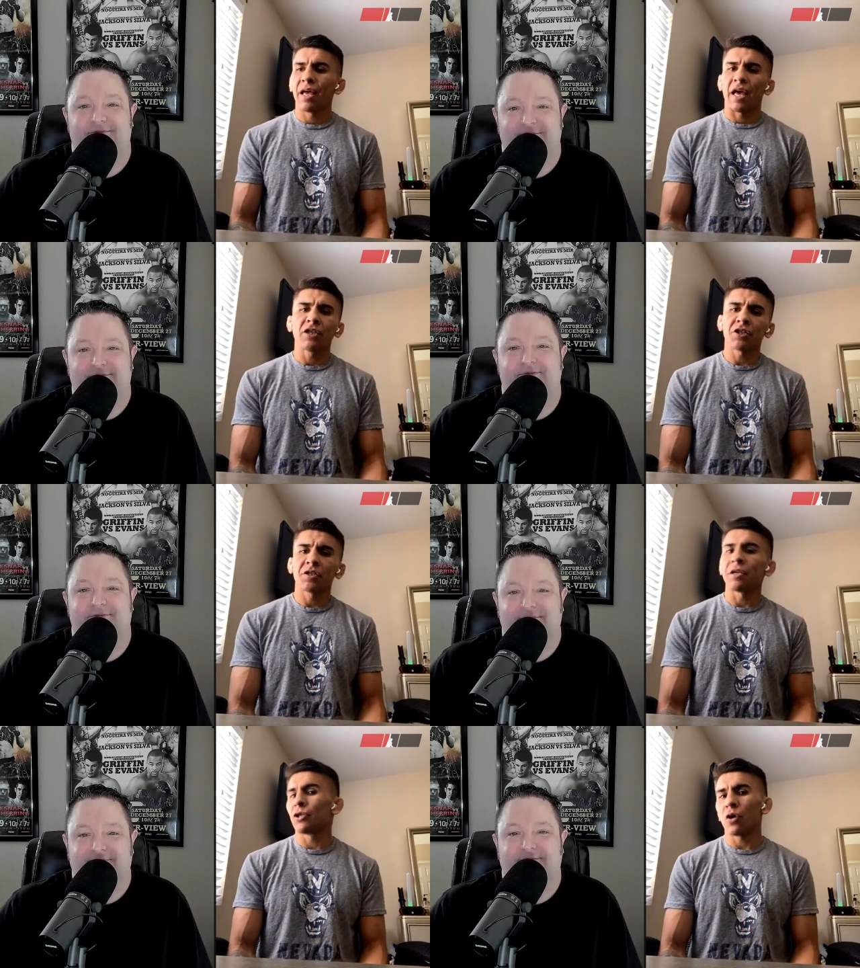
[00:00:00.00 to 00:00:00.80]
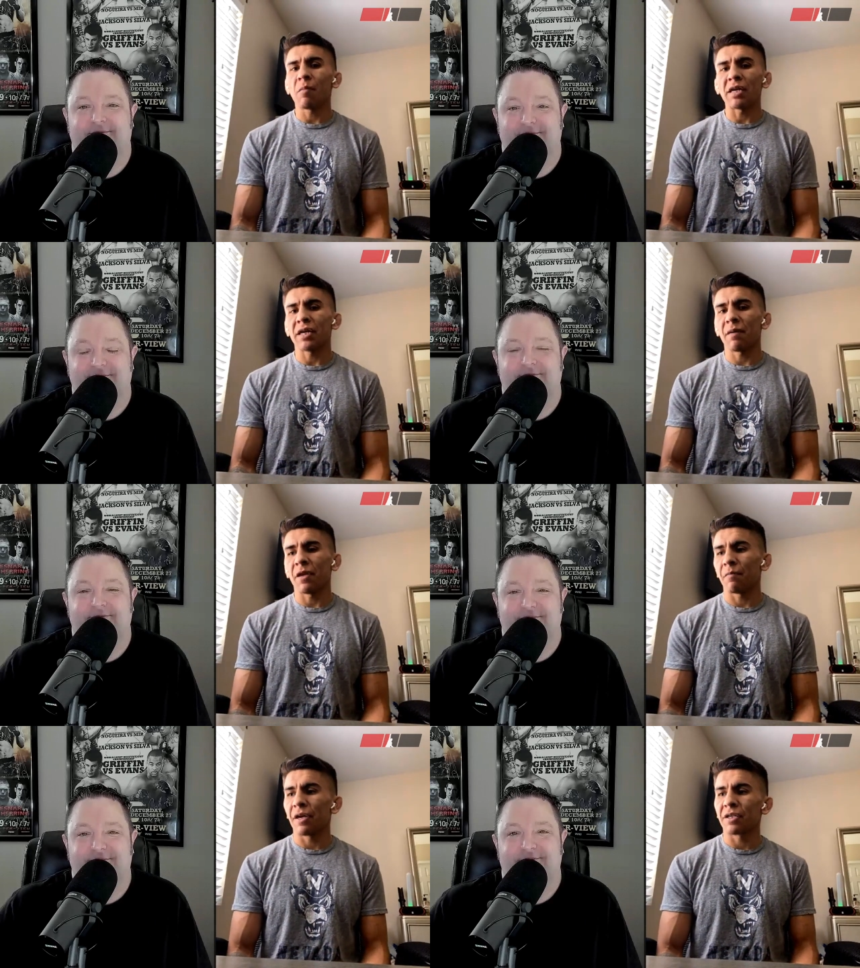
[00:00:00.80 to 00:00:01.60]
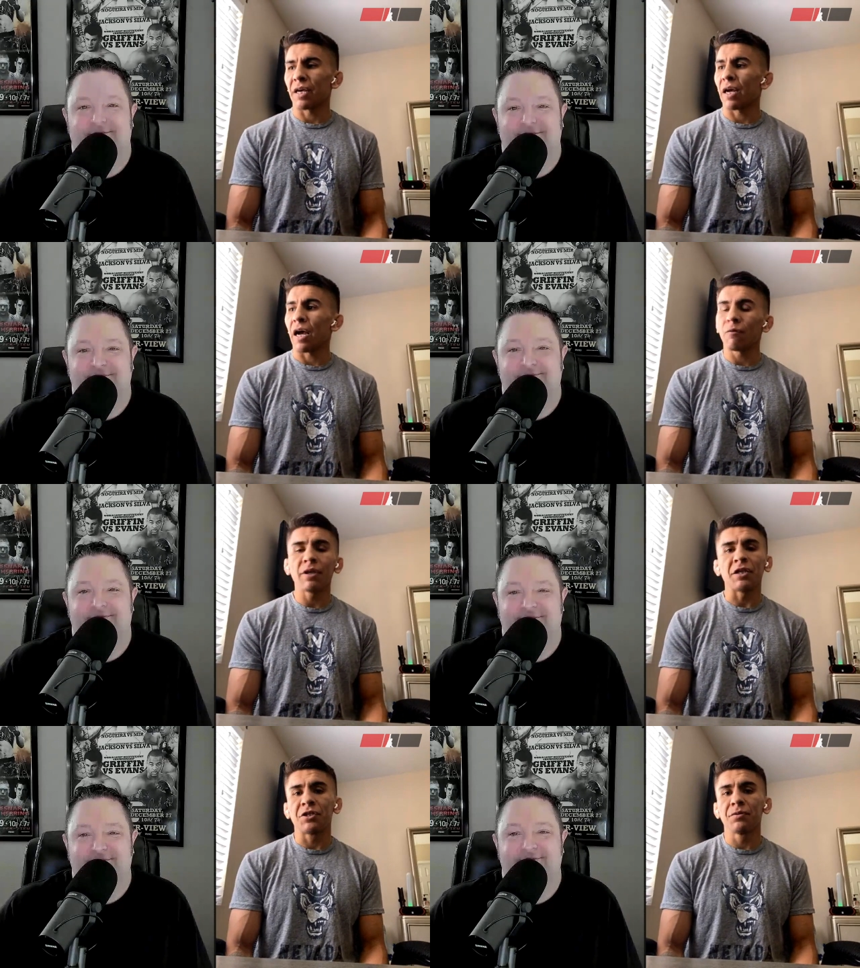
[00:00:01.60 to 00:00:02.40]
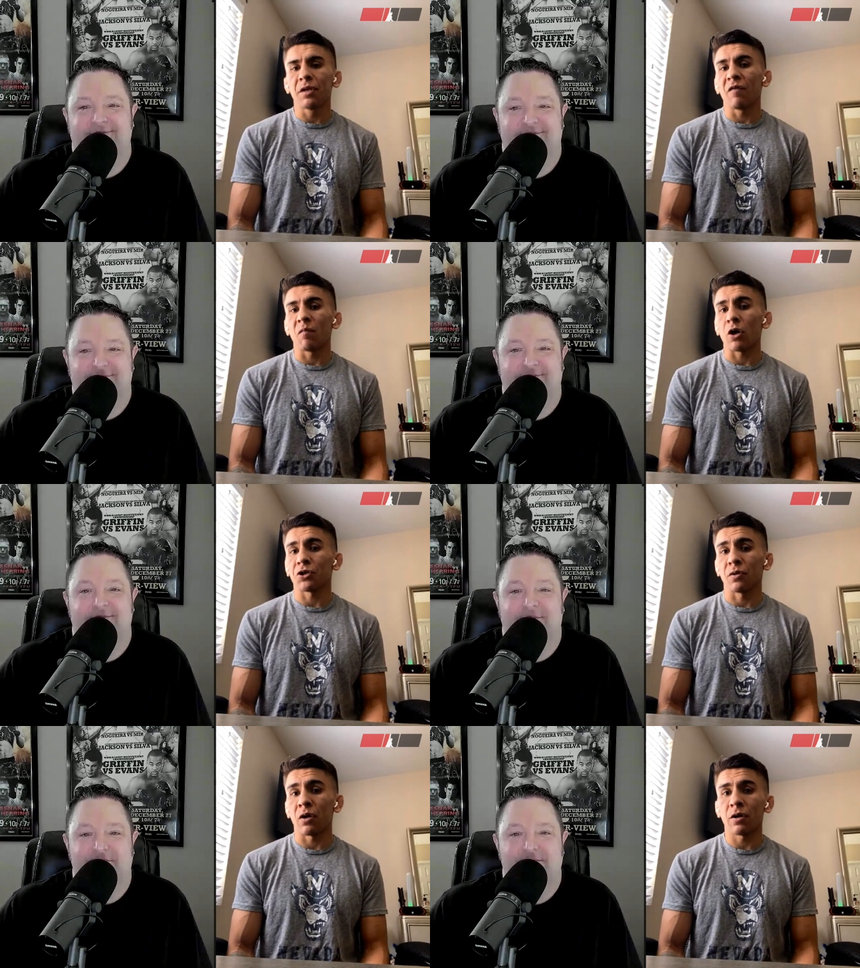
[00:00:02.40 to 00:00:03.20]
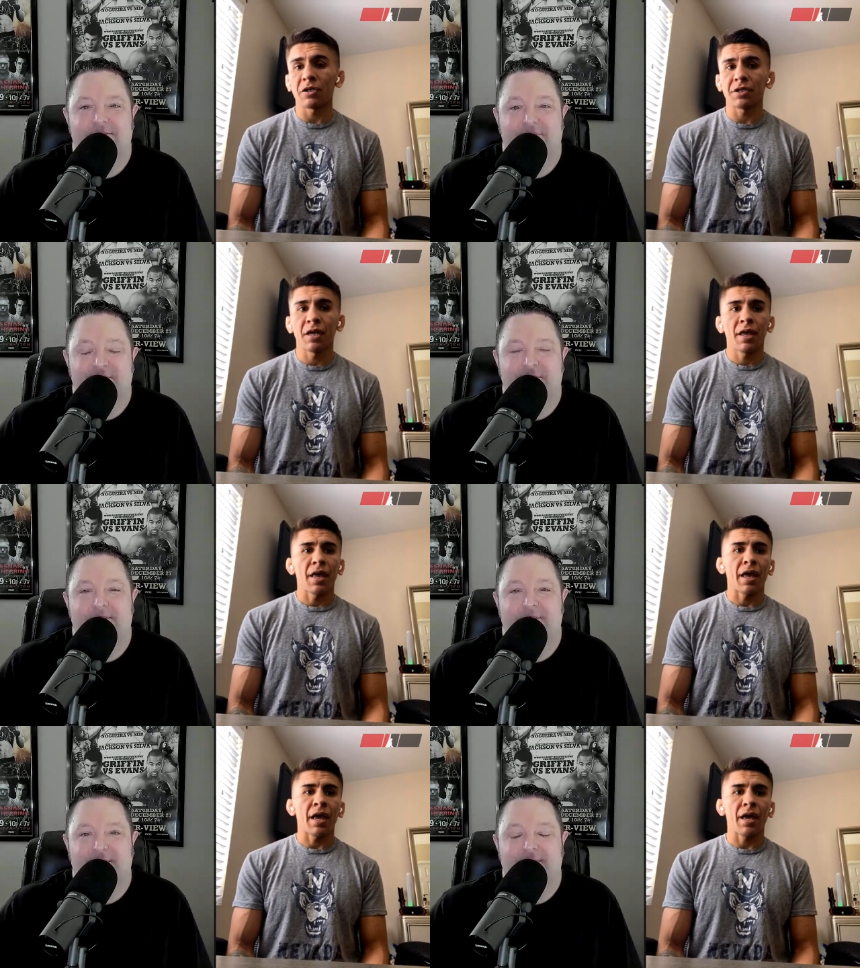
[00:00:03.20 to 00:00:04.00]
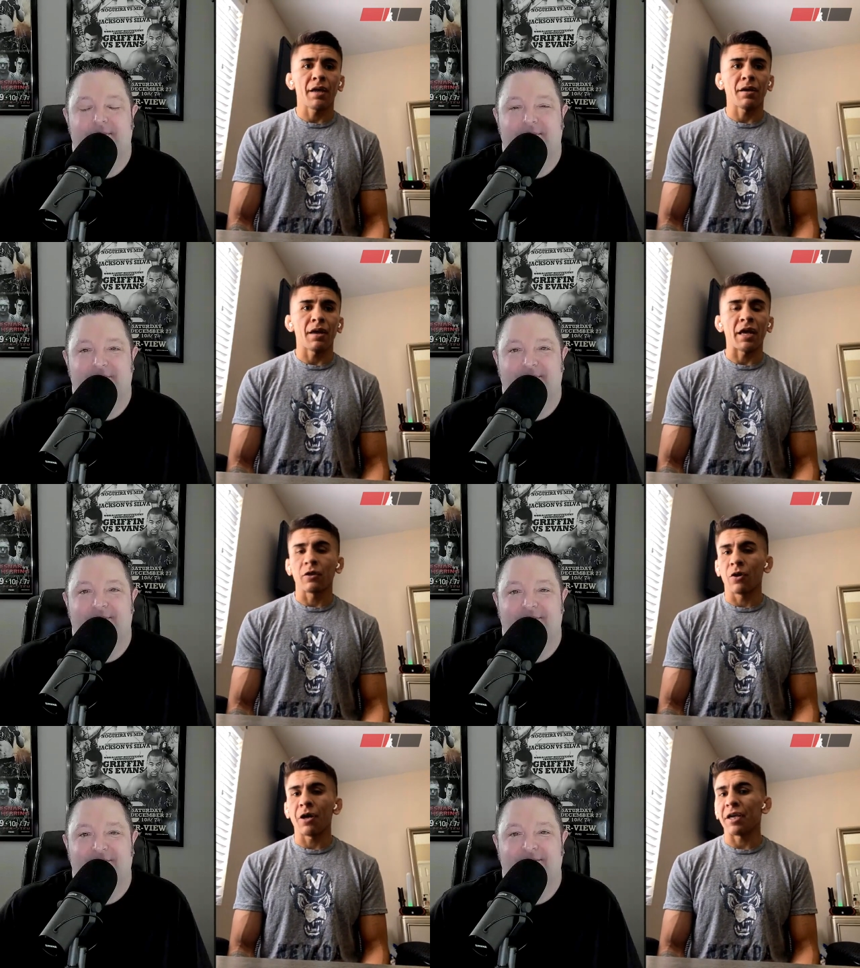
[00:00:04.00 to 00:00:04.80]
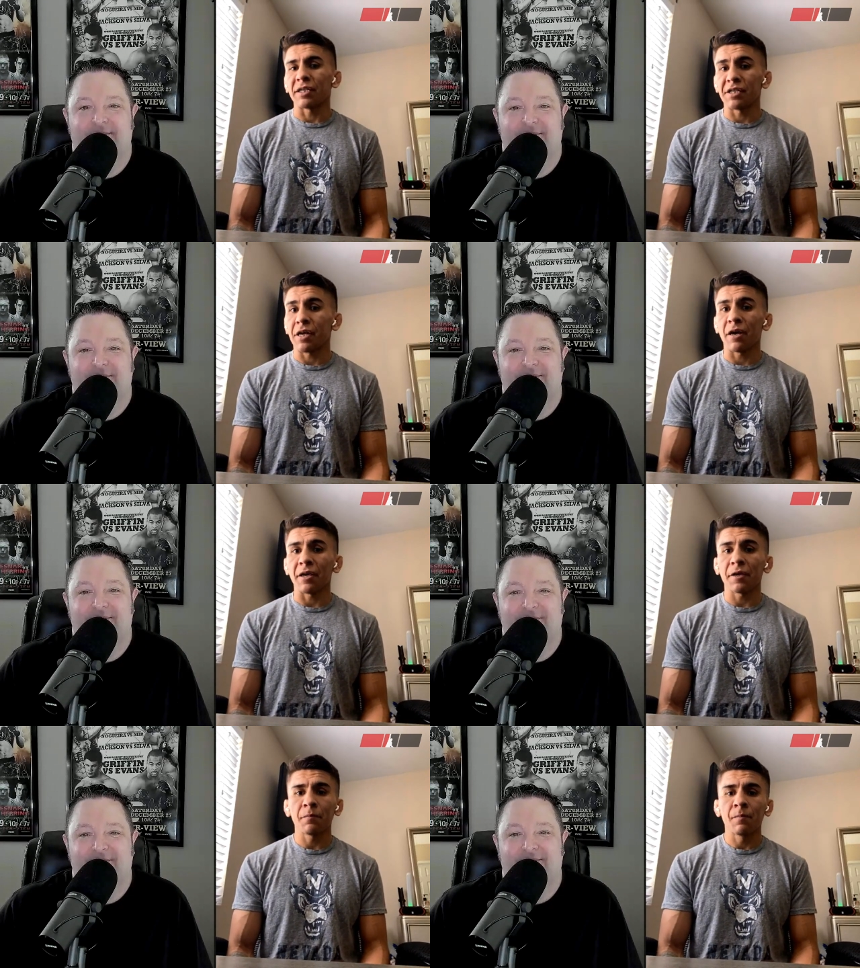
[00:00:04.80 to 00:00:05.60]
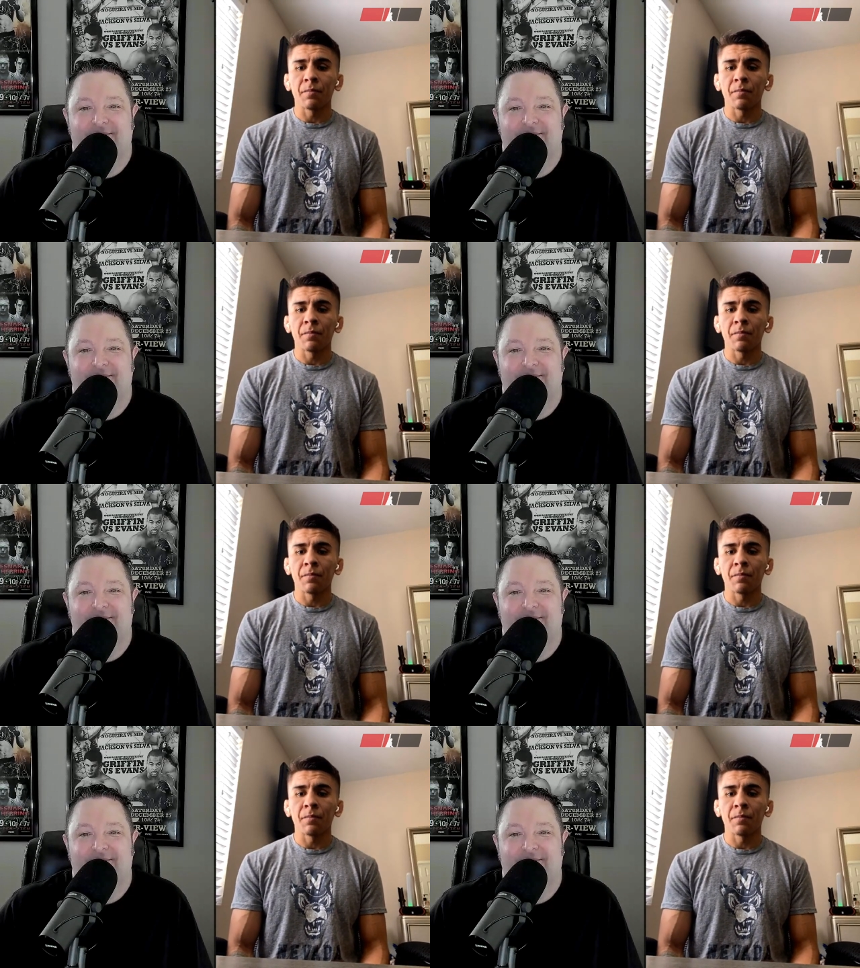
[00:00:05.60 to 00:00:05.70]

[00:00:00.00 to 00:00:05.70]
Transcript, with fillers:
Speaker 1: and just enjoy my time there because I, I really do love martial arts and and learning and studying.